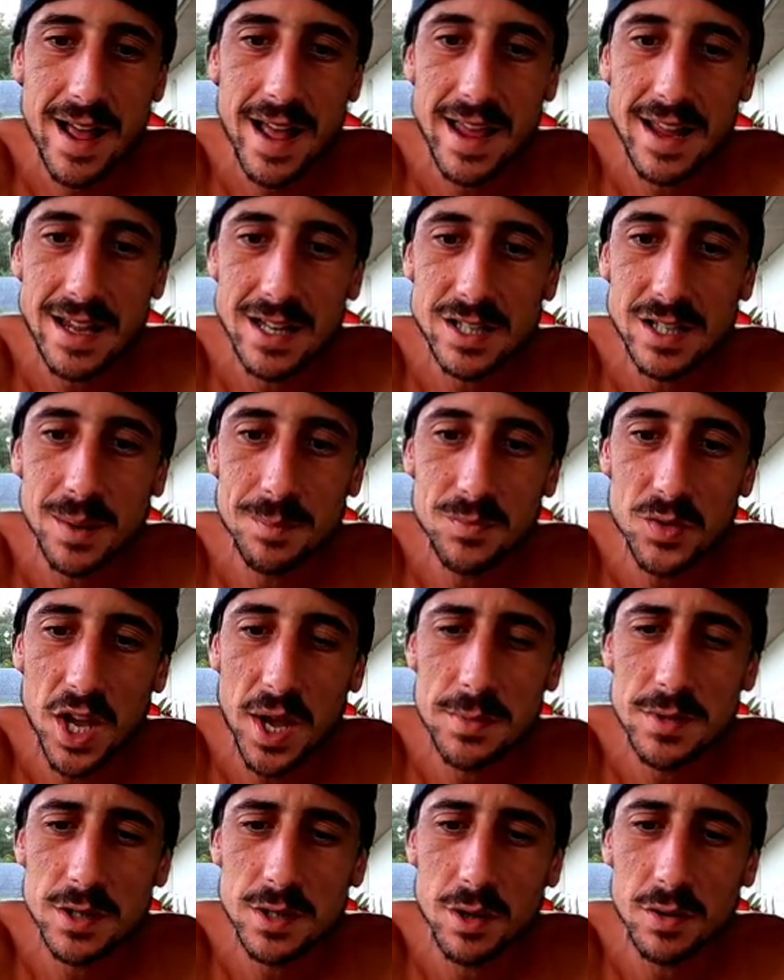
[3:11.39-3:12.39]
Hey,
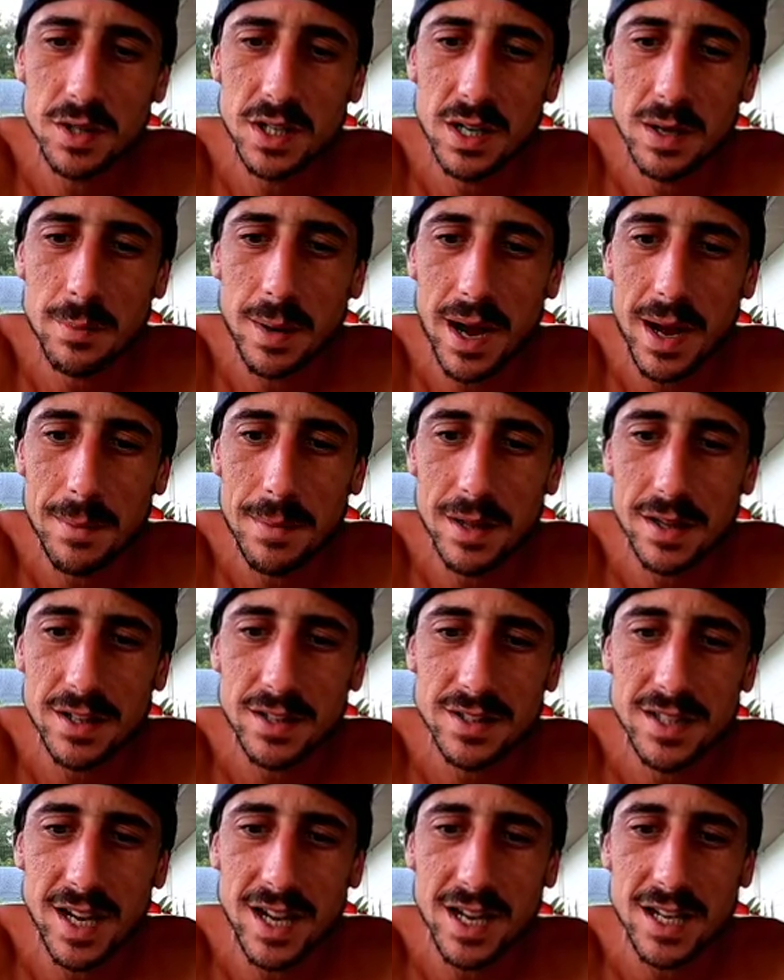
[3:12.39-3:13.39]
sometimes you don't need to buy a
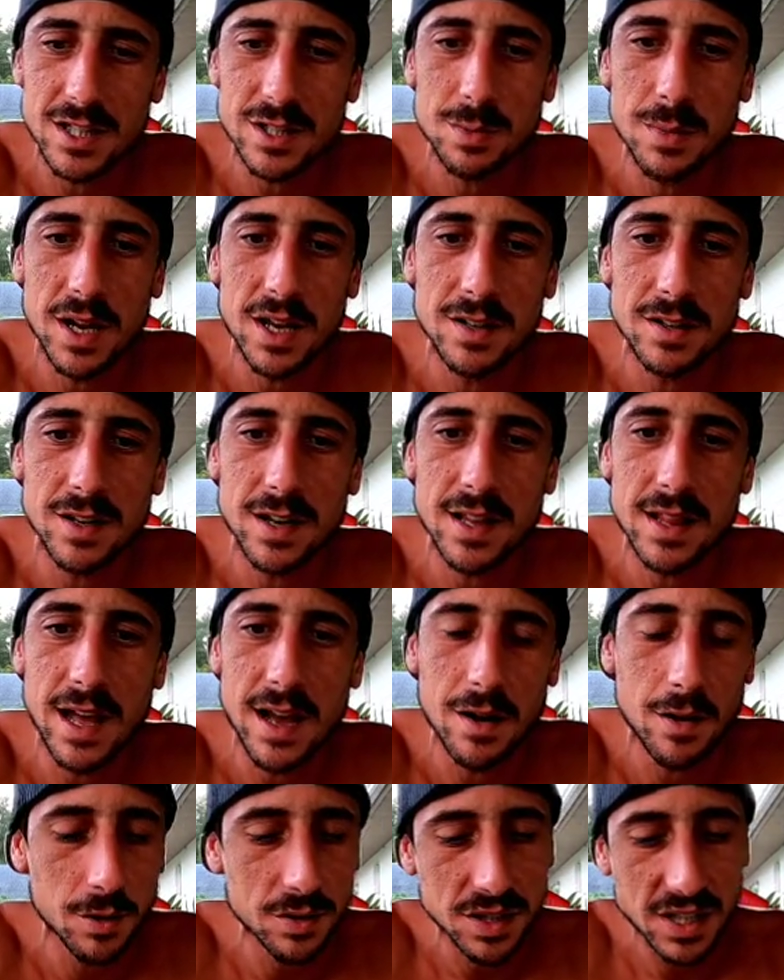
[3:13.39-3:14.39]
million tickets, man. Look
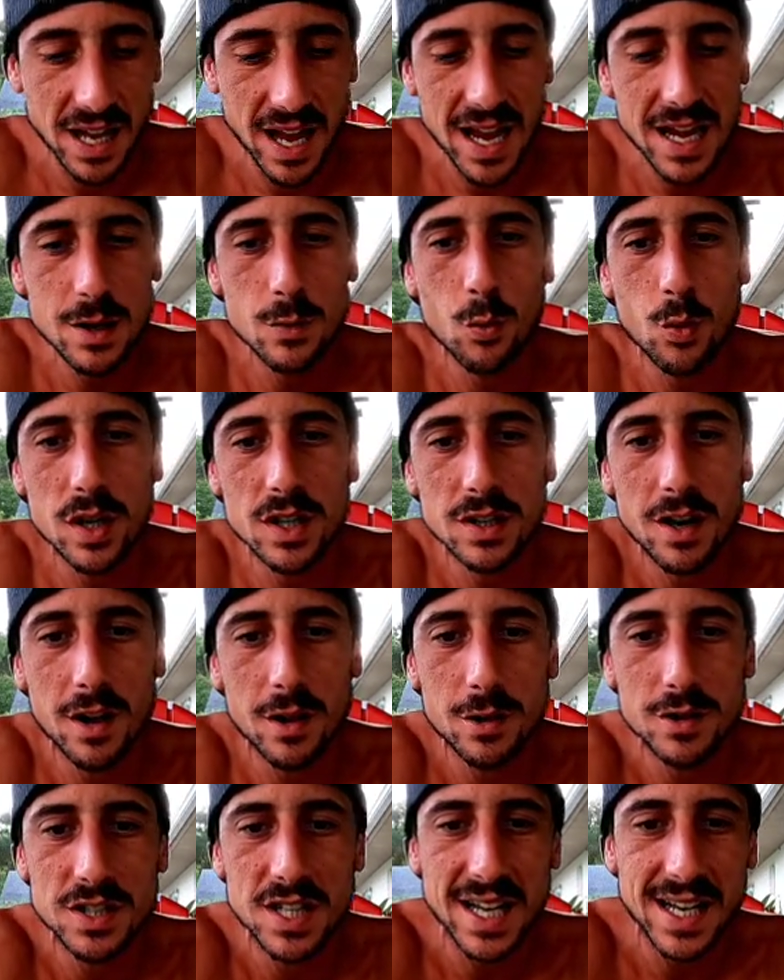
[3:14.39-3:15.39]
at that. Only eight one
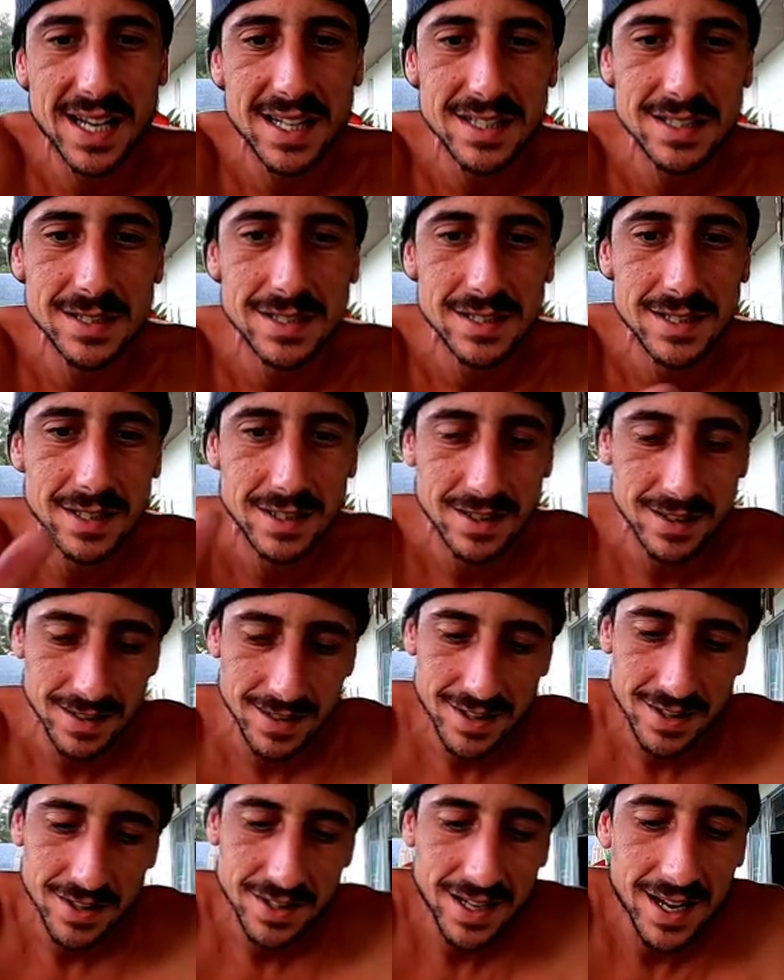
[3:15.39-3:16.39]
dollar tickets.
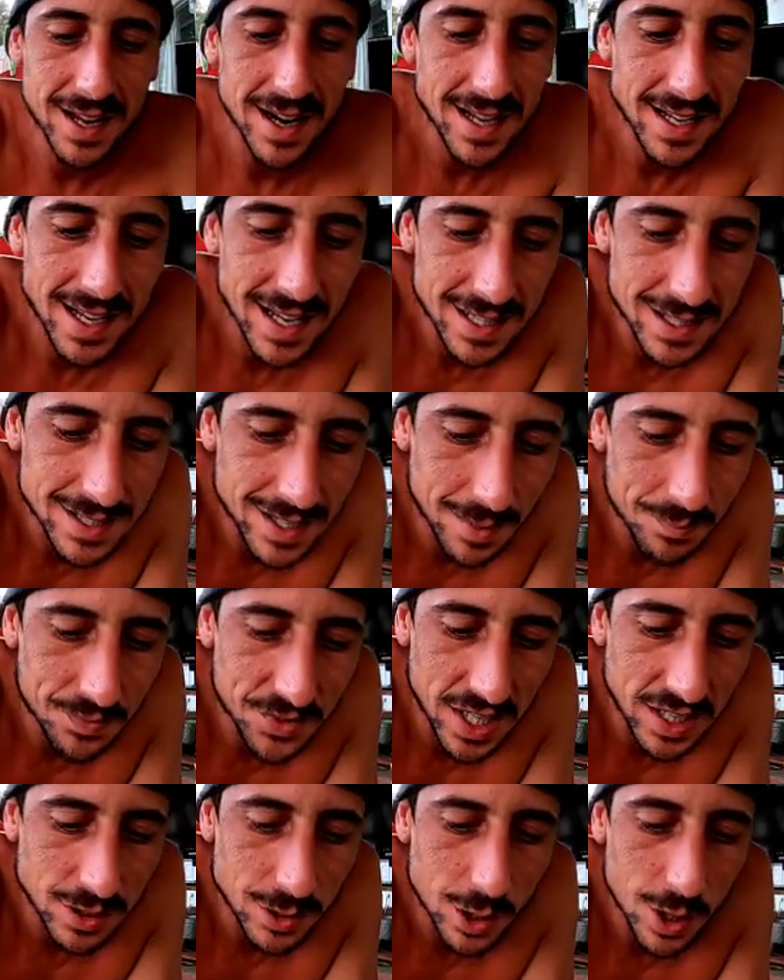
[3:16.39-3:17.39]
Can I get
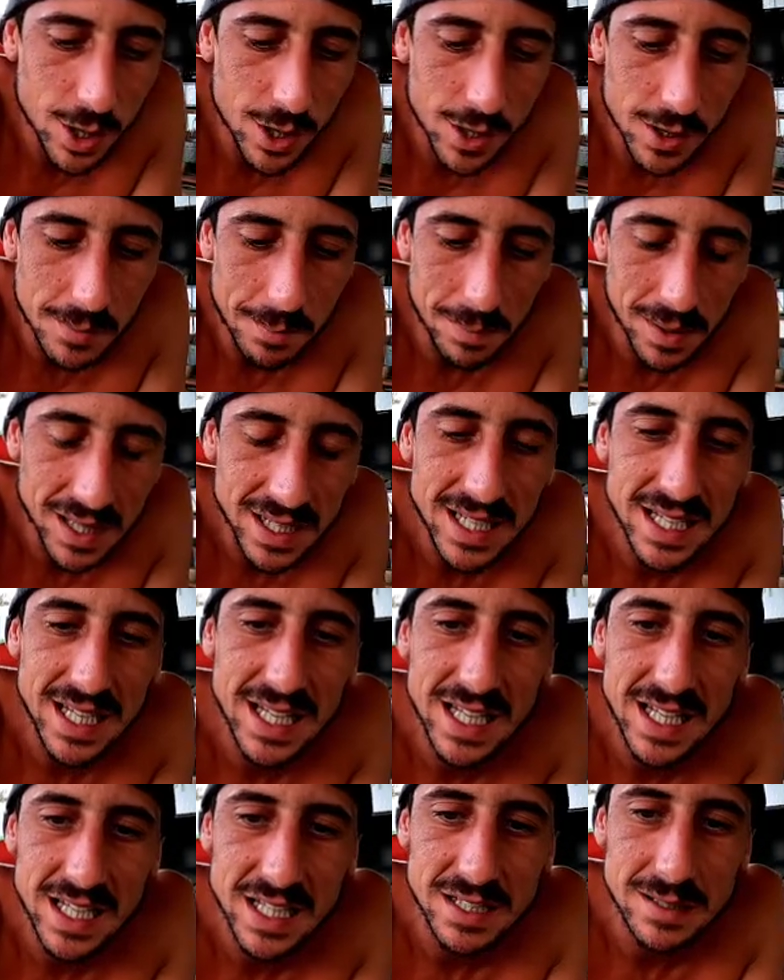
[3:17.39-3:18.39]
something good?
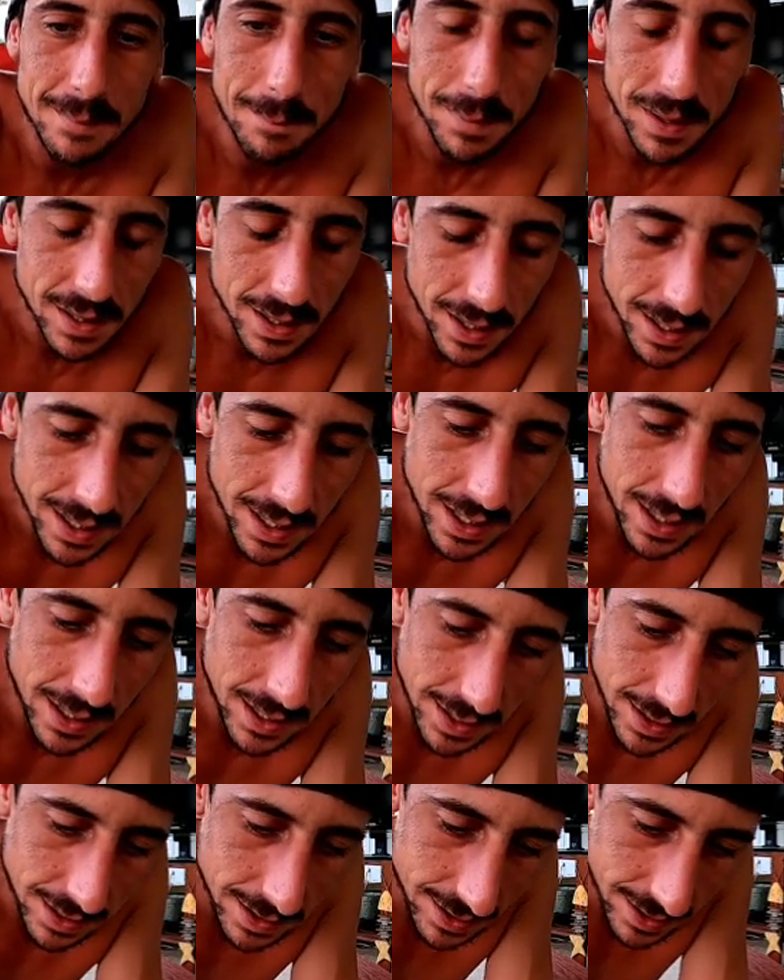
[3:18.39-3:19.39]
Please,
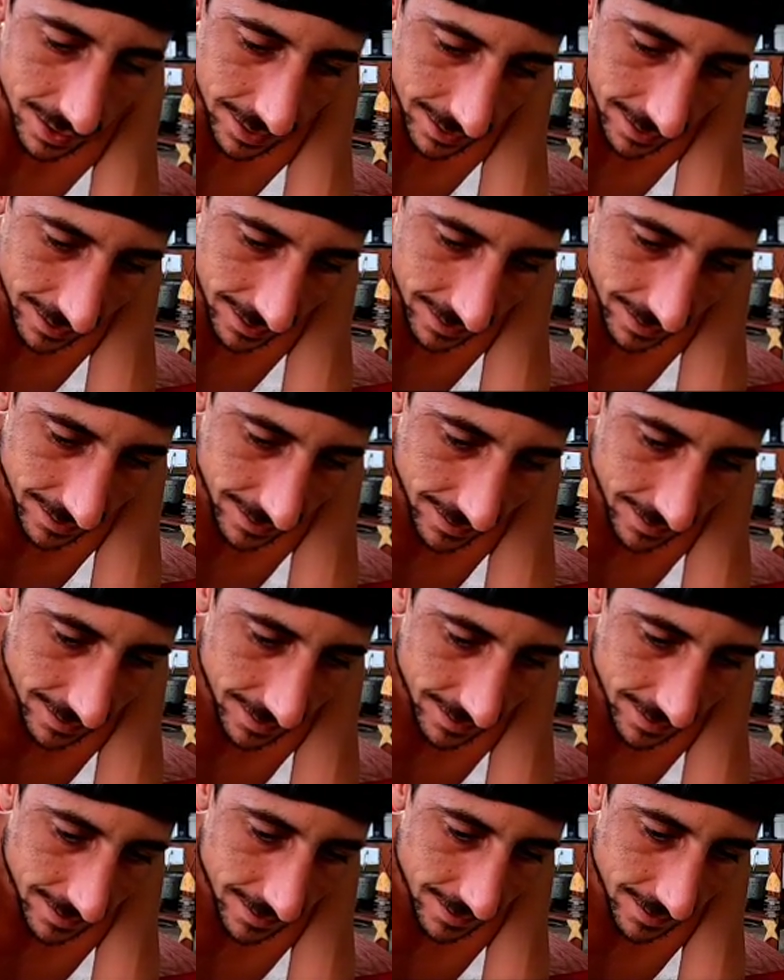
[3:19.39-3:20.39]
please.
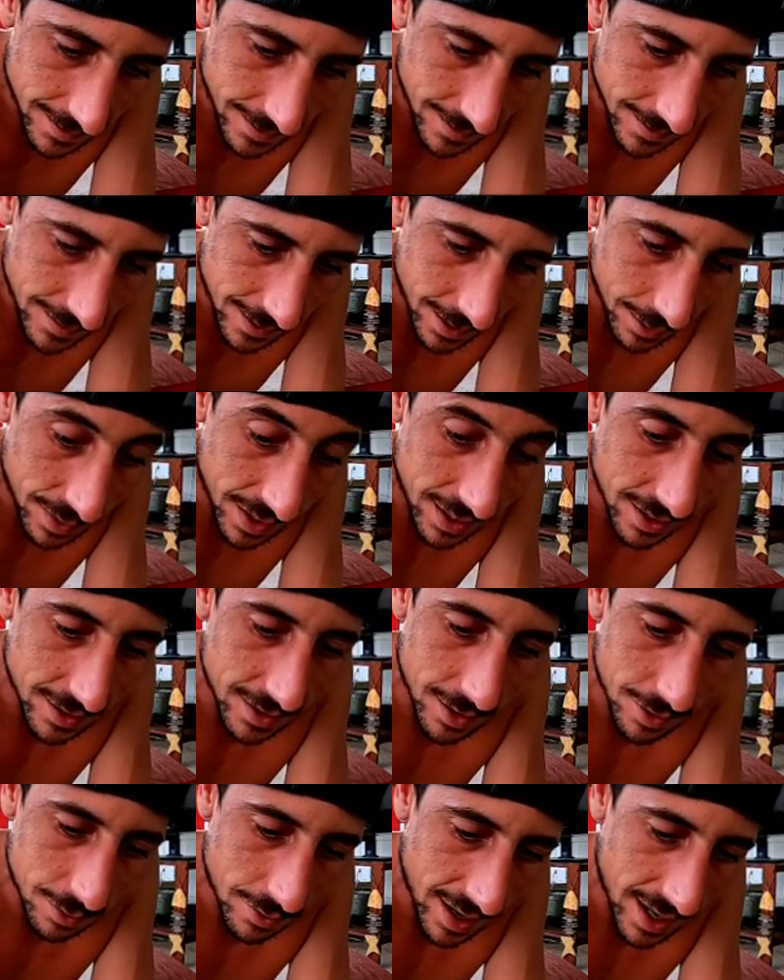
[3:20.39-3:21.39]
Can we
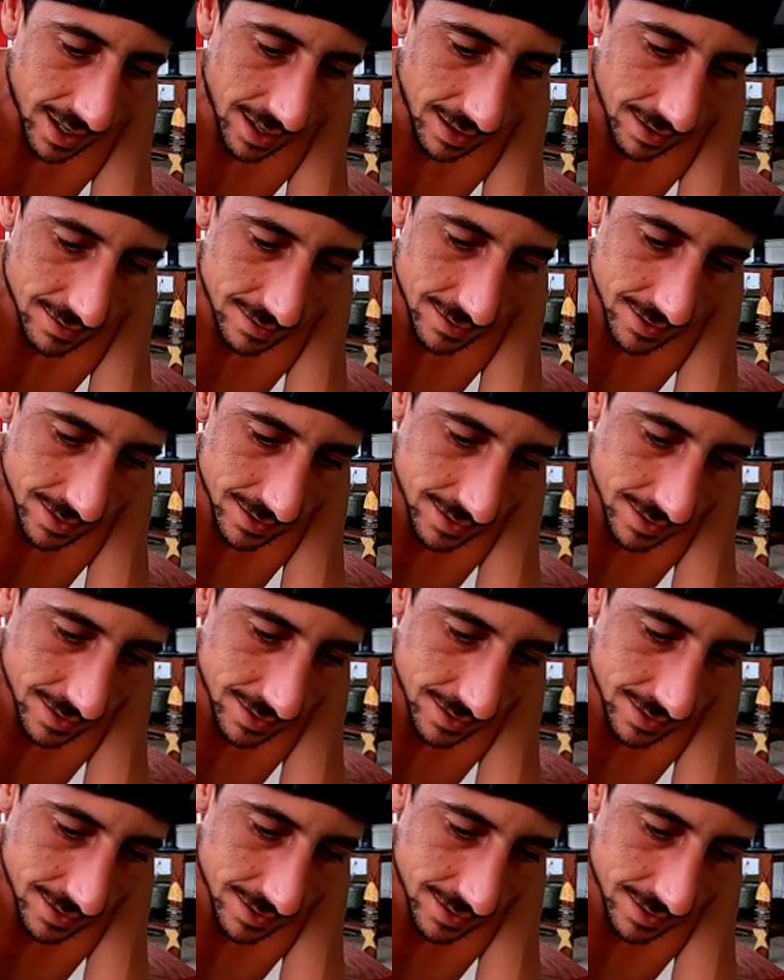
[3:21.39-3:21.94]
get another eight?